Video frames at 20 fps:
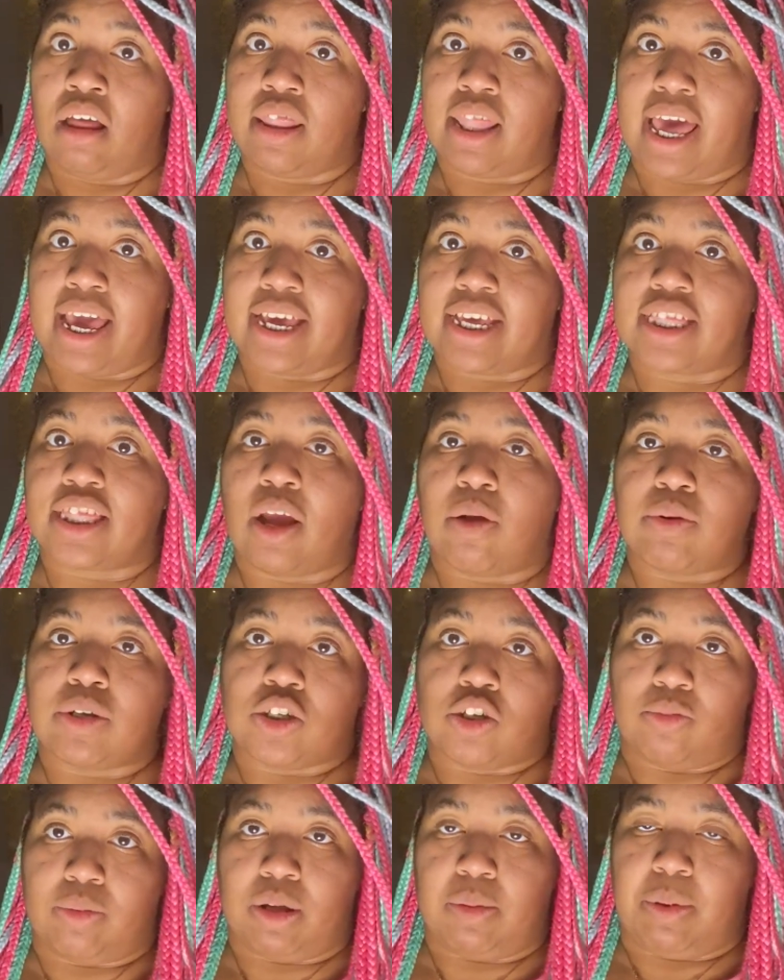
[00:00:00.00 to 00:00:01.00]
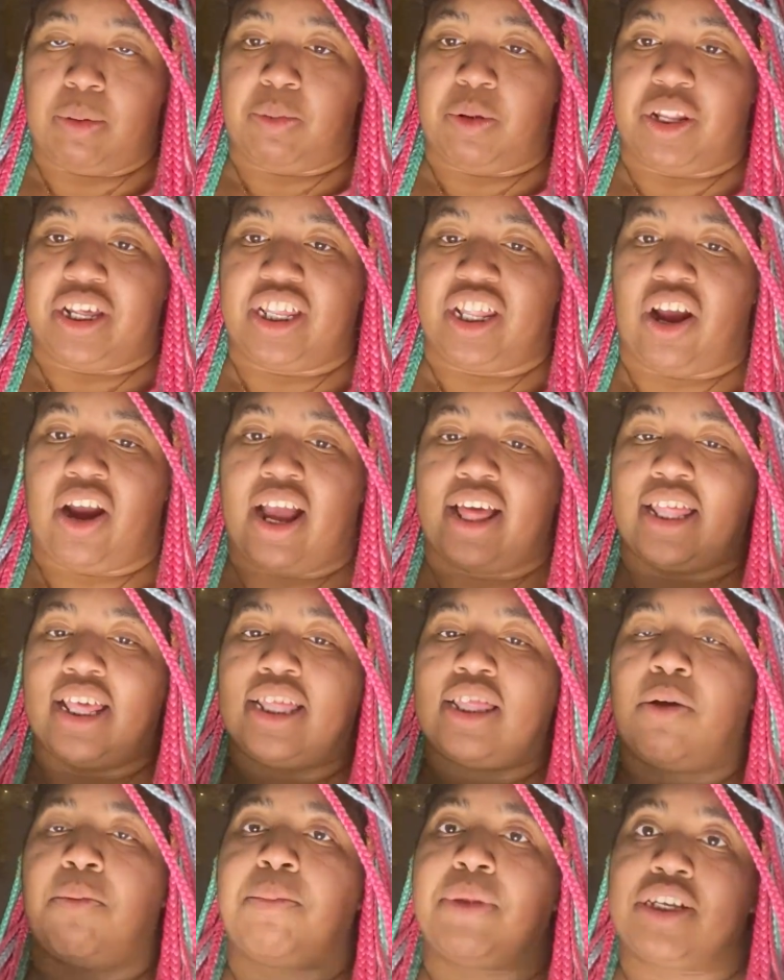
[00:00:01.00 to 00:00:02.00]
Like, there were so many people in there, and
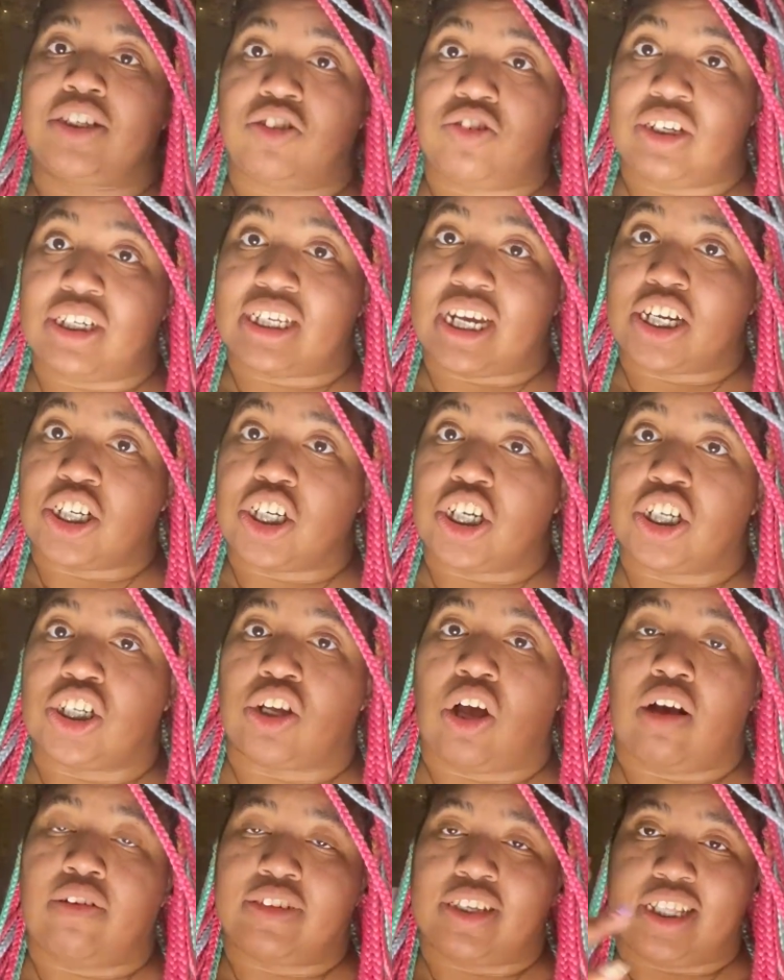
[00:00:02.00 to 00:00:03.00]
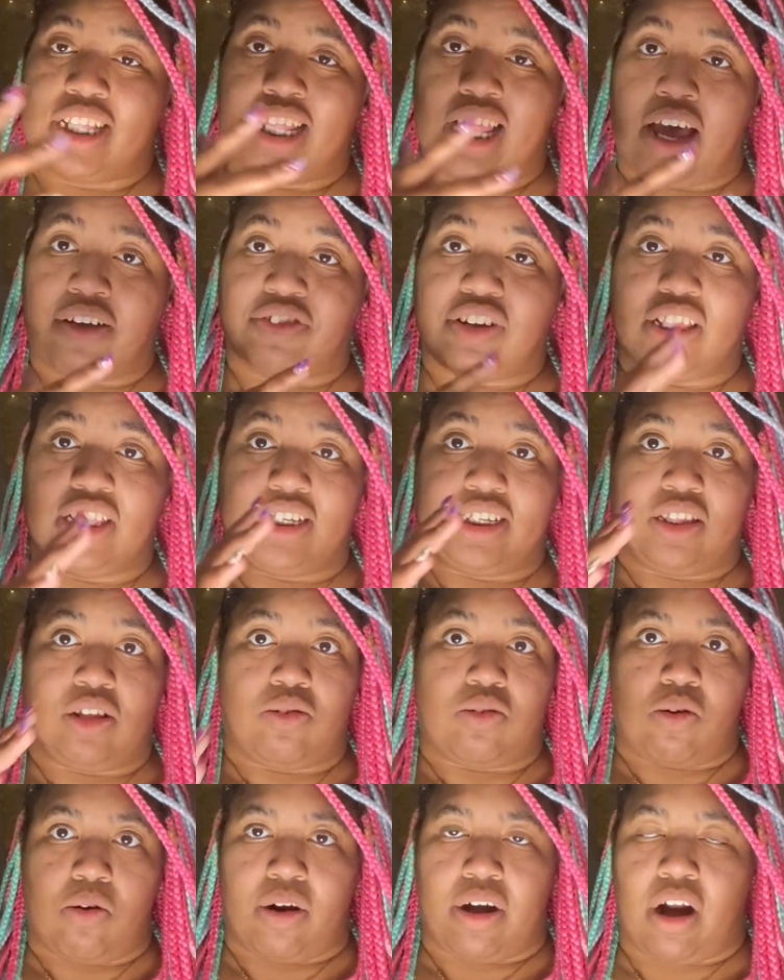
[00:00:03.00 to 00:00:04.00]
then the mystery section is off to the left in this
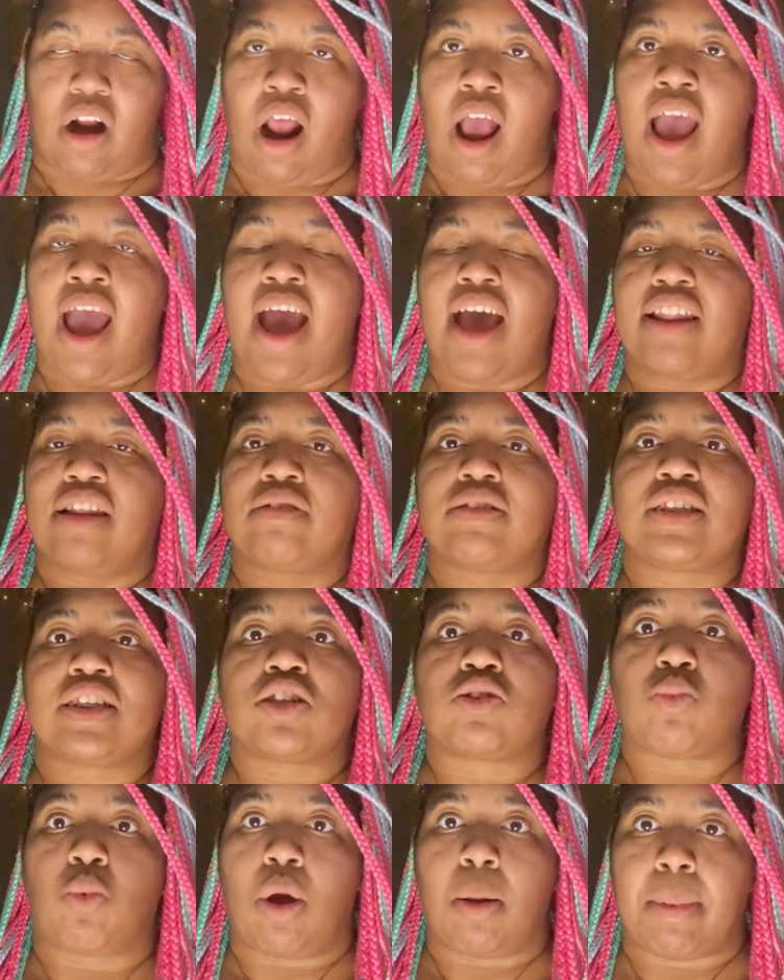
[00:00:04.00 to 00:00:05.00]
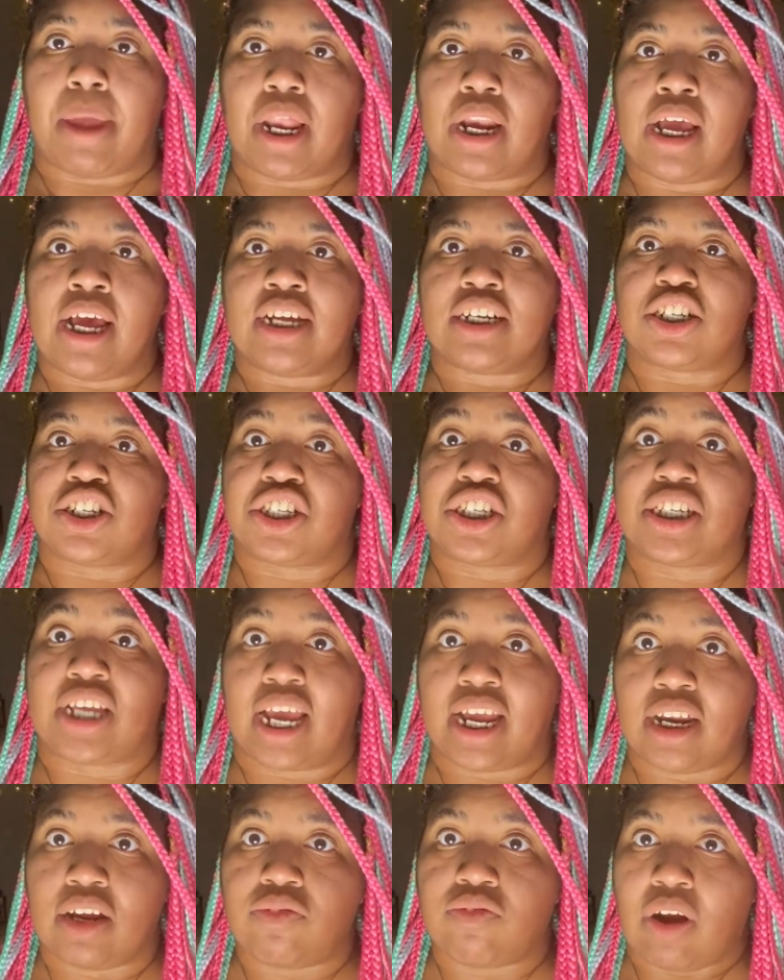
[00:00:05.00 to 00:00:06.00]
little corner, and there was this woman just
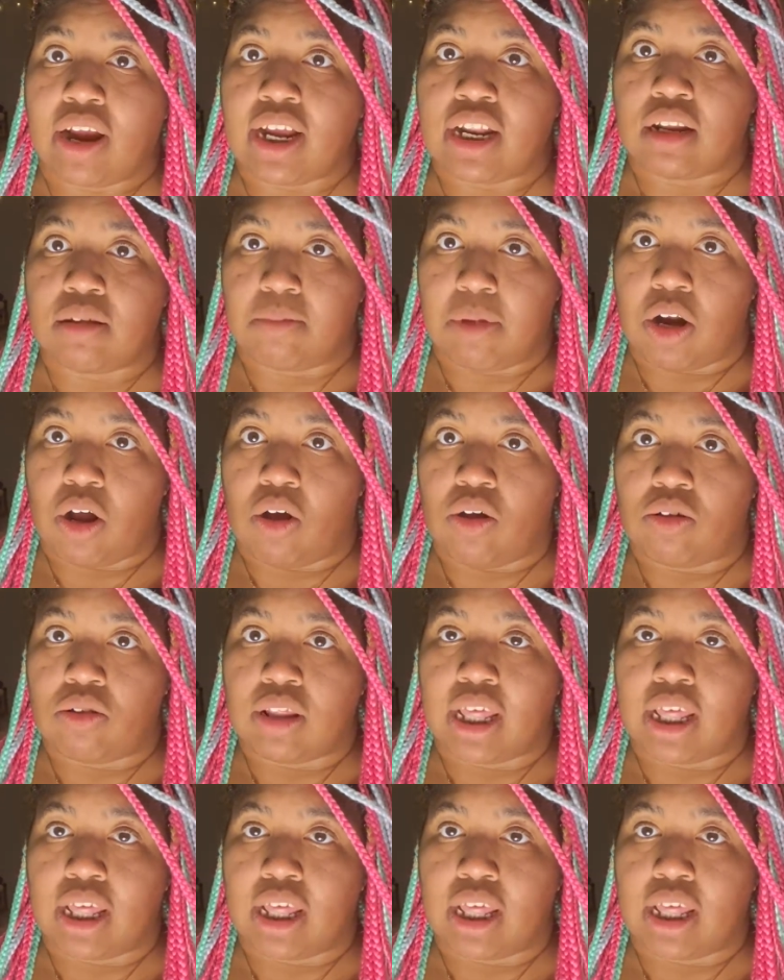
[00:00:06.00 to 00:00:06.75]
standing right in the middle.